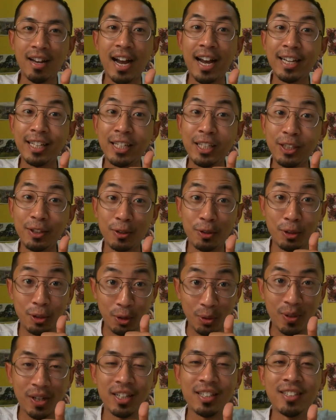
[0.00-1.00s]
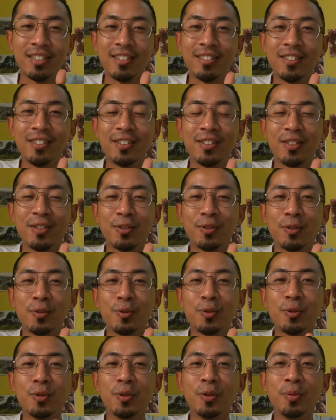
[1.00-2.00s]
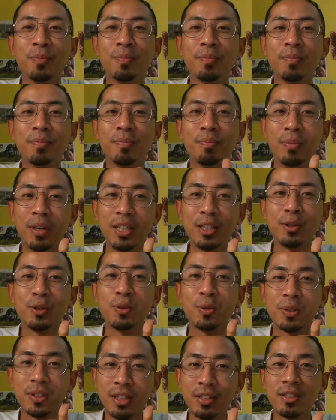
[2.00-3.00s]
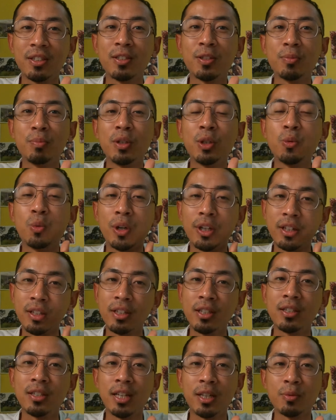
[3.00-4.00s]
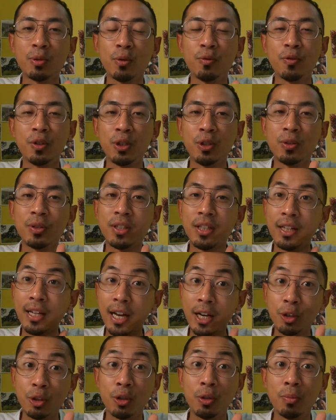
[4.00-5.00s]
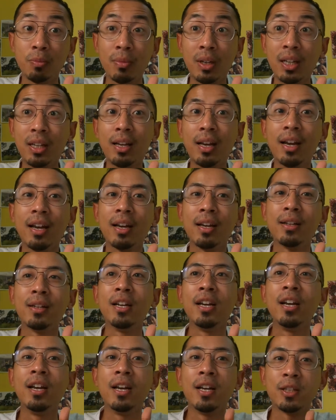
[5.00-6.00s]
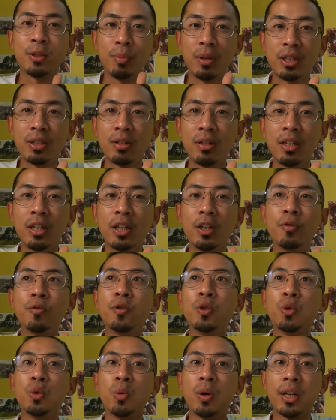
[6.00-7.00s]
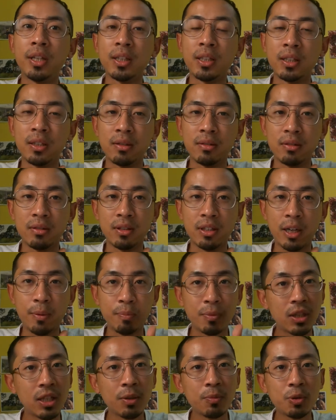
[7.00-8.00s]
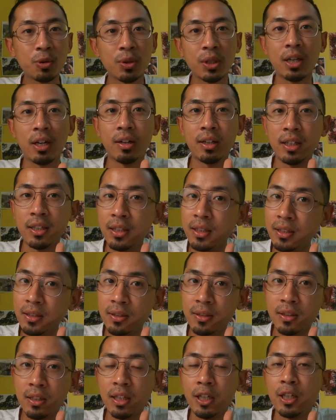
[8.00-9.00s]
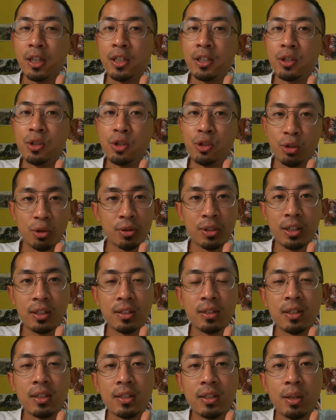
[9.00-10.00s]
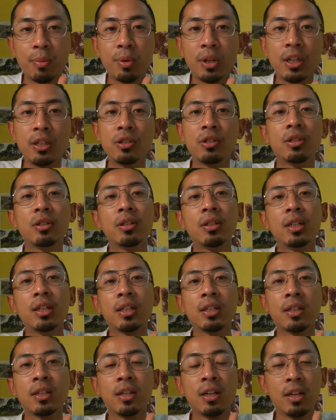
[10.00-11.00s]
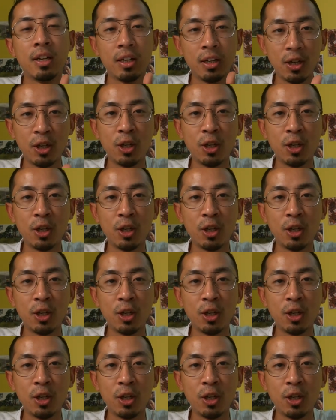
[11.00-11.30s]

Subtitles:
I need you guys' suggestions. So please do suggest me what are the types of videos that I should make, and especially if you want some tips regarding this geoscientist examination, then